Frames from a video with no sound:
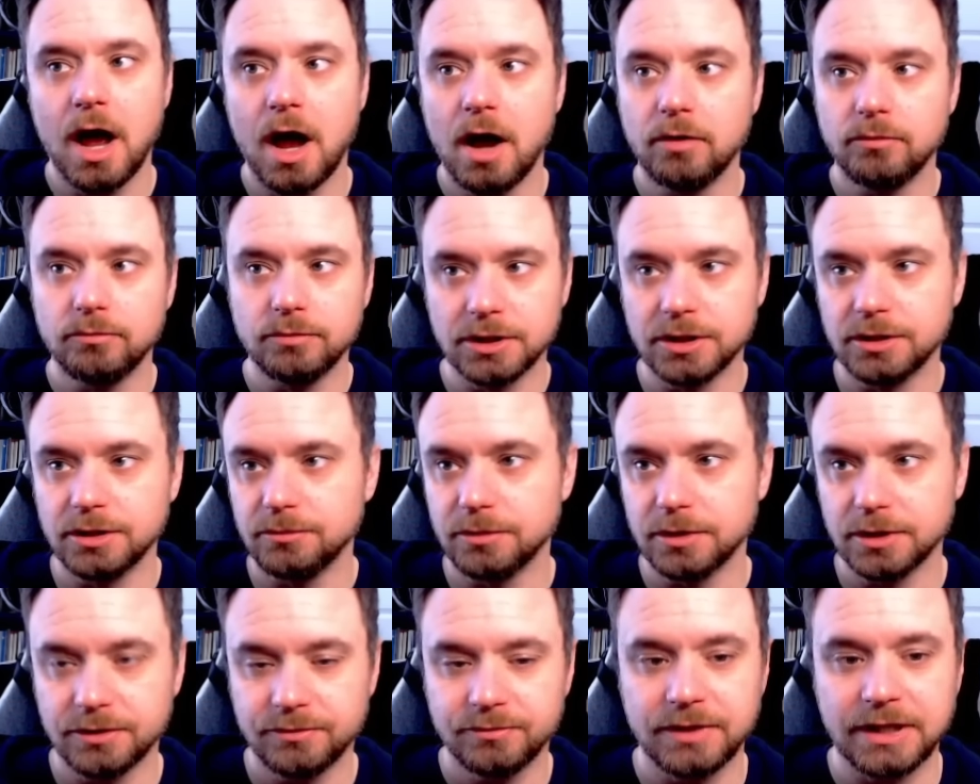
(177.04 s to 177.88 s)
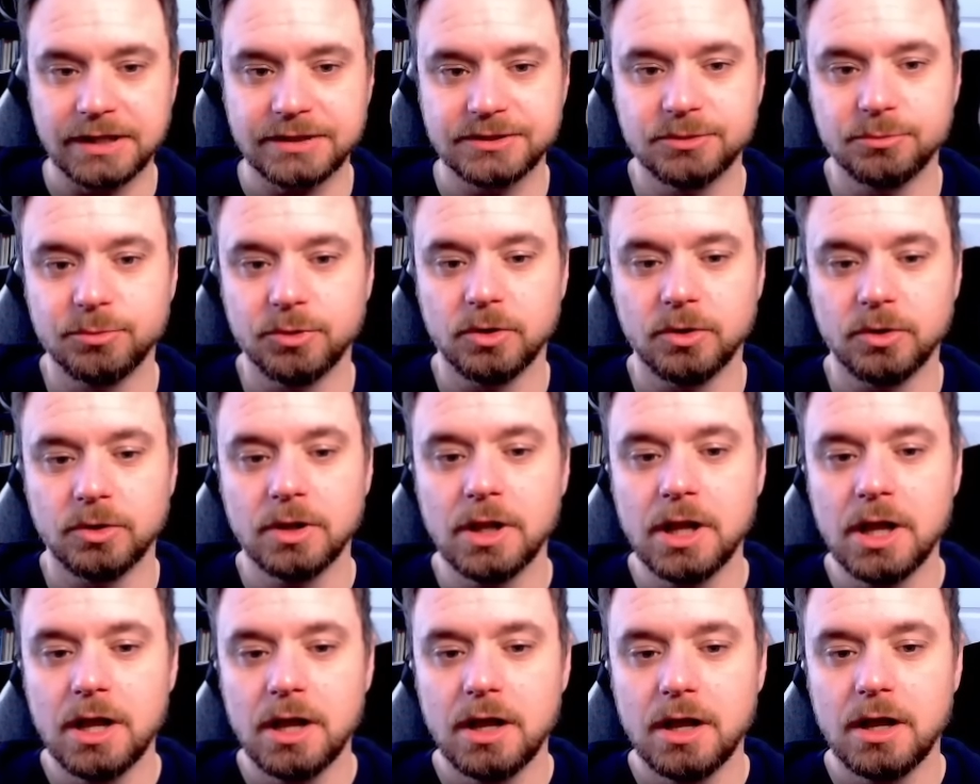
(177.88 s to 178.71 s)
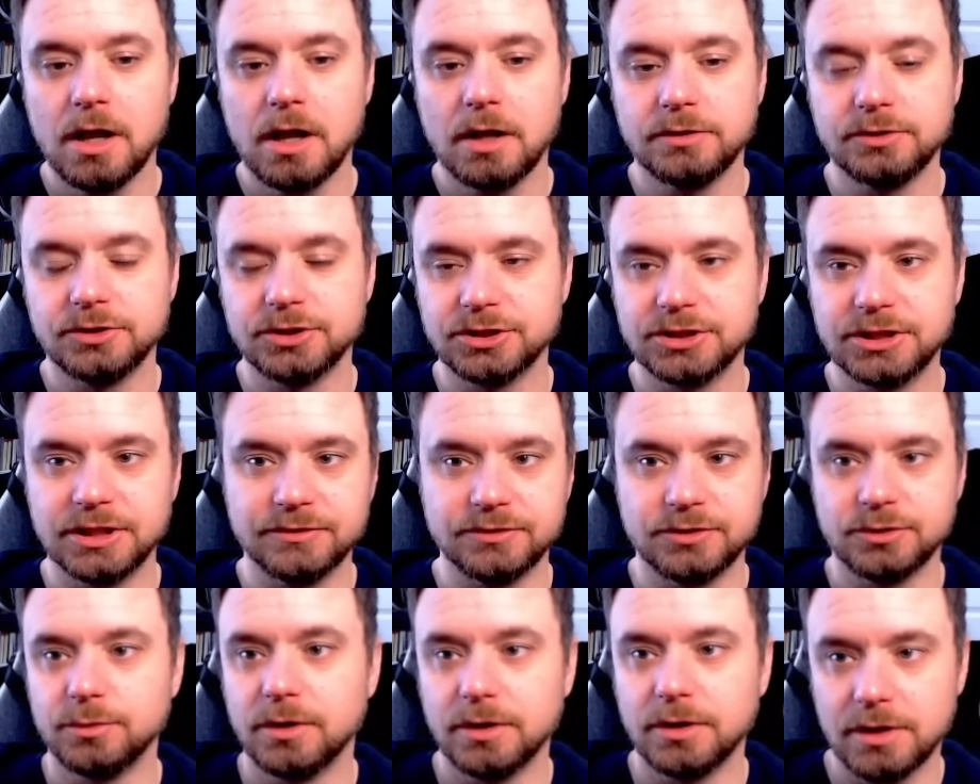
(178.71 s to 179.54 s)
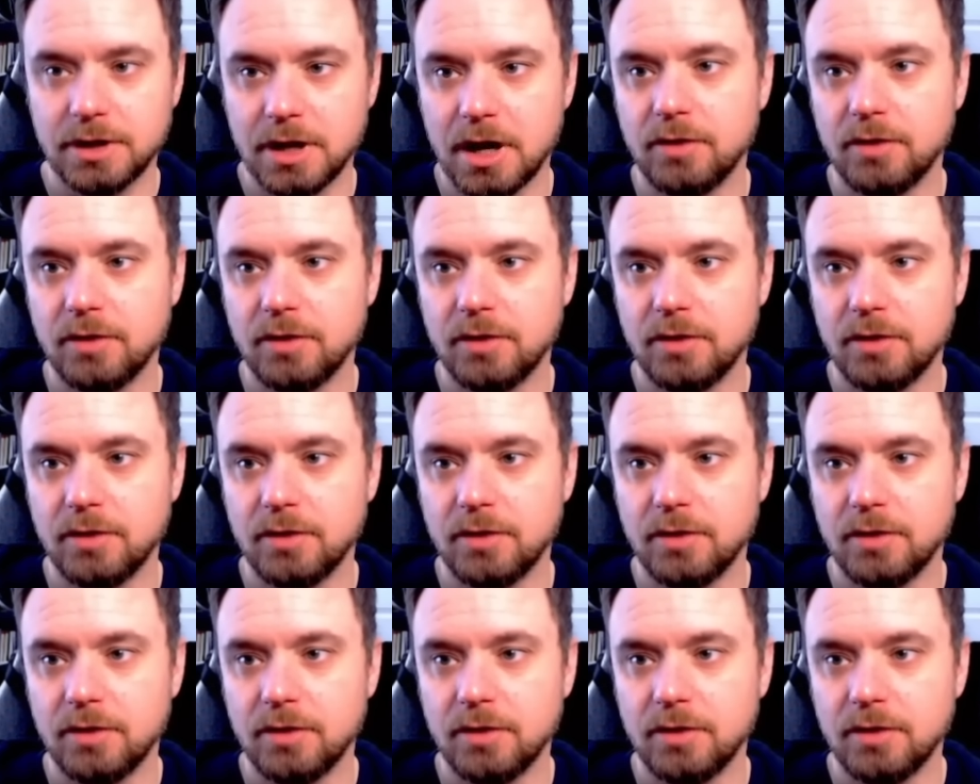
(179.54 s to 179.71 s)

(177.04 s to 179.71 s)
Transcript: Really, really flexible. Just gives you